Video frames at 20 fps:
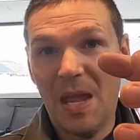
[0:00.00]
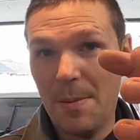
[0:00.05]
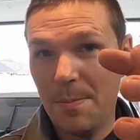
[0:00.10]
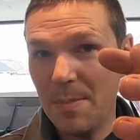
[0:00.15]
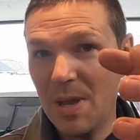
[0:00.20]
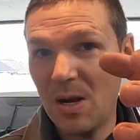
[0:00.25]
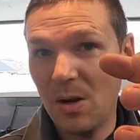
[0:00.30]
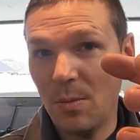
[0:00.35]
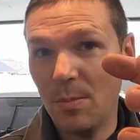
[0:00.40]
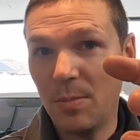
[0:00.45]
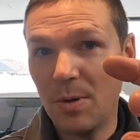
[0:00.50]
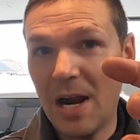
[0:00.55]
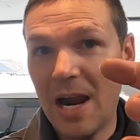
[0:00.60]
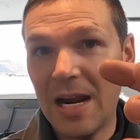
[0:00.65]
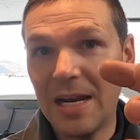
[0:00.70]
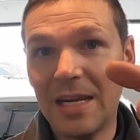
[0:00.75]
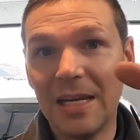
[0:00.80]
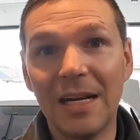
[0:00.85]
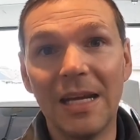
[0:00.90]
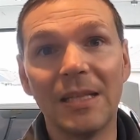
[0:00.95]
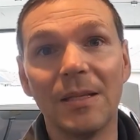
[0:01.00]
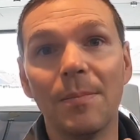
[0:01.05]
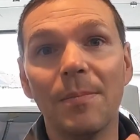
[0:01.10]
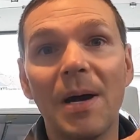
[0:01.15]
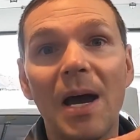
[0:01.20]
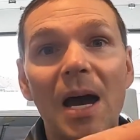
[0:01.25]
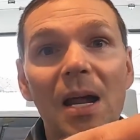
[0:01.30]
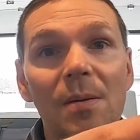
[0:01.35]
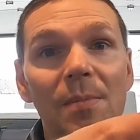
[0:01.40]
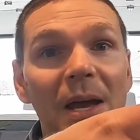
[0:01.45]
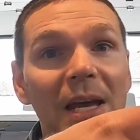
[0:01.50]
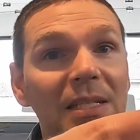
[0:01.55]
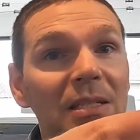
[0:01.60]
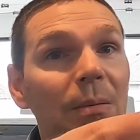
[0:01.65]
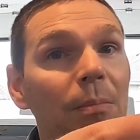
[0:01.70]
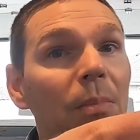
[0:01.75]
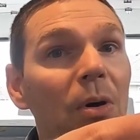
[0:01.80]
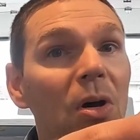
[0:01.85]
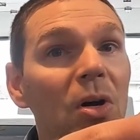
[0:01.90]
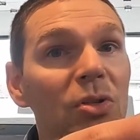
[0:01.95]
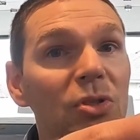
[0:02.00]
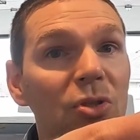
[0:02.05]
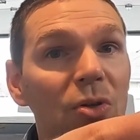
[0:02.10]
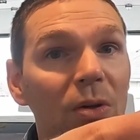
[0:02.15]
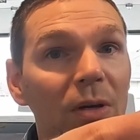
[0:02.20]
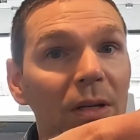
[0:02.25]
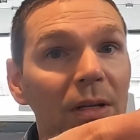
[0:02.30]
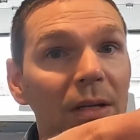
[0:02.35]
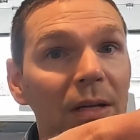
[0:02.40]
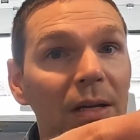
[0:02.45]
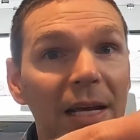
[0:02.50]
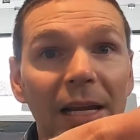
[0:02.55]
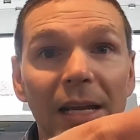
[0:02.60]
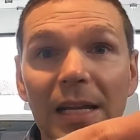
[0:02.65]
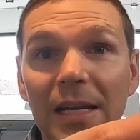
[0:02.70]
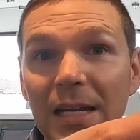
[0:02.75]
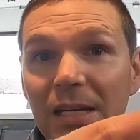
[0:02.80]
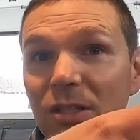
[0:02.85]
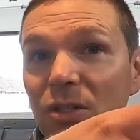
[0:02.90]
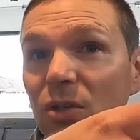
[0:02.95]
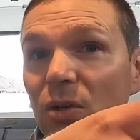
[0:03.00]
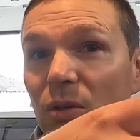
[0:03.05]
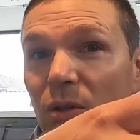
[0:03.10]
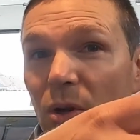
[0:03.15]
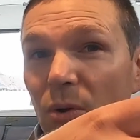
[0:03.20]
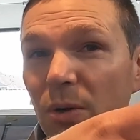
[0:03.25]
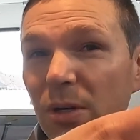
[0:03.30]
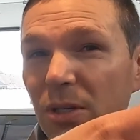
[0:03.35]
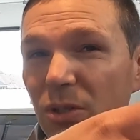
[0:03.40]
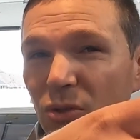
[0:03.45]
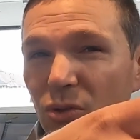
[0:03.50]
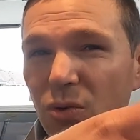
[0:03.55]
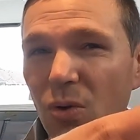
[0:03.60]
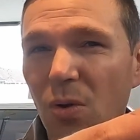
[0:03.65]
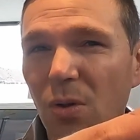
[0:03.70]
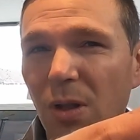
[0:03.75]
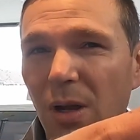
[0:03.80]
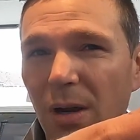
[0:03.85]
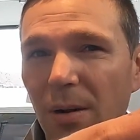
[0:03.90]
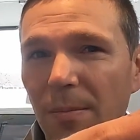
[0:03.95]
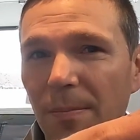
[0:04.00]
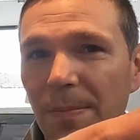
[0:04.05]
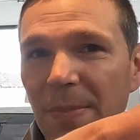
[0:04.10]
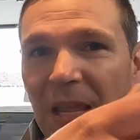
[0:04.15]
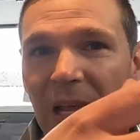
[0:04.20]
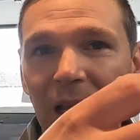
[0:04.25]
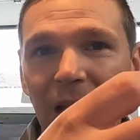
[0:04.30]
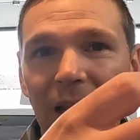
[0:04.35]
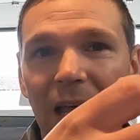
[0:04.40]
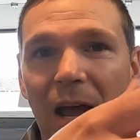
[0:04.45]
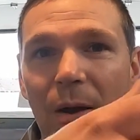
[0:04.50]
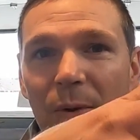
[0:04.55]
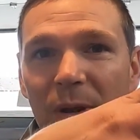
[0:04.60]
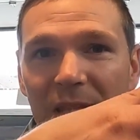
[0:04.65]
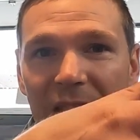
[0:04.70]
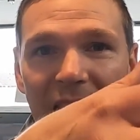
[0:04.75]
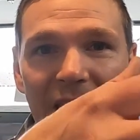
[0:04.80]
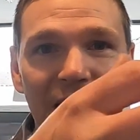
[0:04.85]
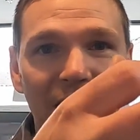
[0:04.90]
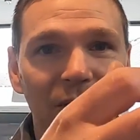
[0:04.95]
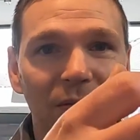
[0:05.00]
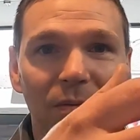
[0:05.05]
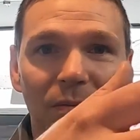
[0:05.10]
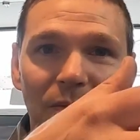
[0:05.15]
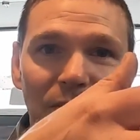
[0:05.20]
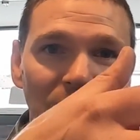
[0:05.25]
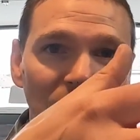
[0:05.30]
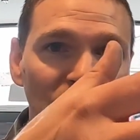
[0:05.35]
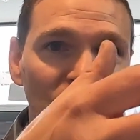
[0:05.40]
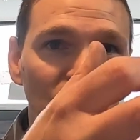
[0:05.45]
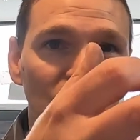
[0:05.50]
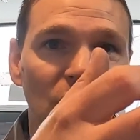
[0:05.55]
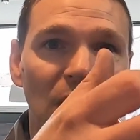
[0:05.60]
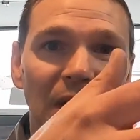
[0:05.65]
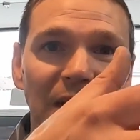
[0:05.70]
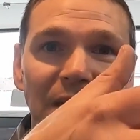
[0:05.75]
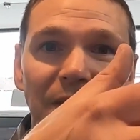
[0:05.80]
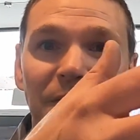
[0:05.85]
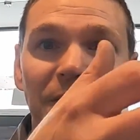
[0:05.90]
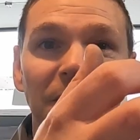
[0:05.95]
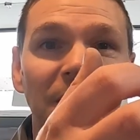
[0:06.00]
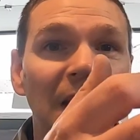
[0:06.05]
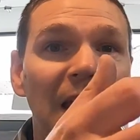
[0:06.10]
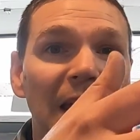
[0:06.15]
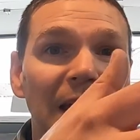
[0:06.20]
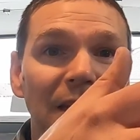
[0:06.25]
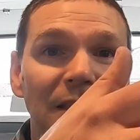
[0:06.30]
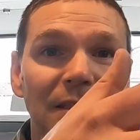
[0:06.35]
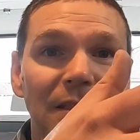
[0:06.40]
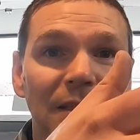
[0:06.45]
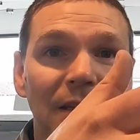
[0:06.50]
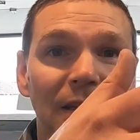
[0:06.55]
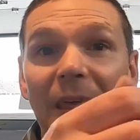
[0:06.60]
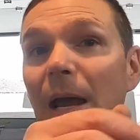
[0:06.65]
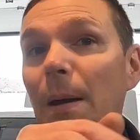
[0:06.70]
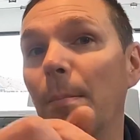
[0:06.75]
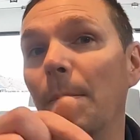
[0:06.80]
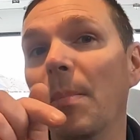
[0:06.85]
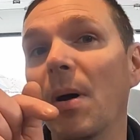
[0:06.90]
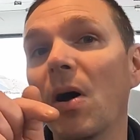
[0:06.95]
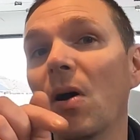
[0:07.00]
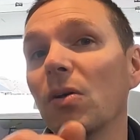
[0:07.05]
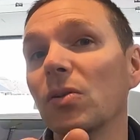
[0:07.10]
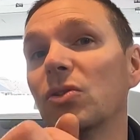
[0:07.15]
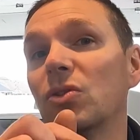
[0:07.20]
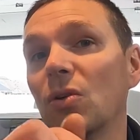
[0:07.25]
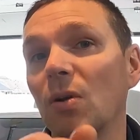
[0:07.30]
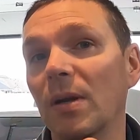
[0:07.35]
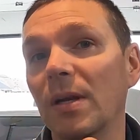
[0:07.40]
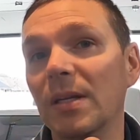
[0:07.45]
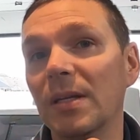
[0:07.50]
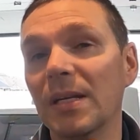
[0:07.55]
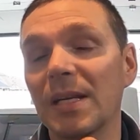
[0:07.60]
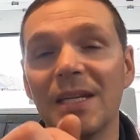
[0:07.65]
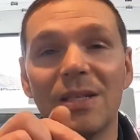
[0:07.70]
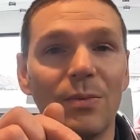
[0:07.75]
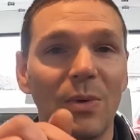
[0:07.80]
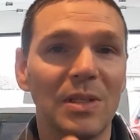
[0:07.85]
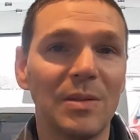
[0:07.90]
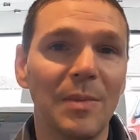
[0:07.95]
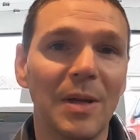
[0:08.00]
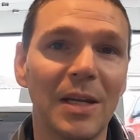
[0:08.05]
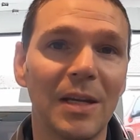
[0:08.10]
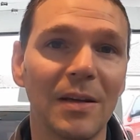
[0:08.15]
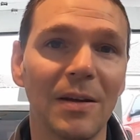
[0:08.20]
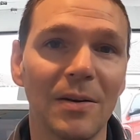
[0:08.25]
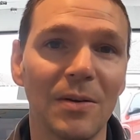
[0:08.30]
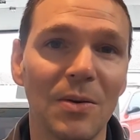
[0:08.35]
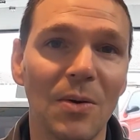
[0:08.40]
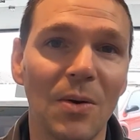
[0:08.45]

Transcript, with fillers: That metal bracket at the bottom has a ball joint that connects to your lower control arm, allowing that strut to flex. That ball joint is what's making our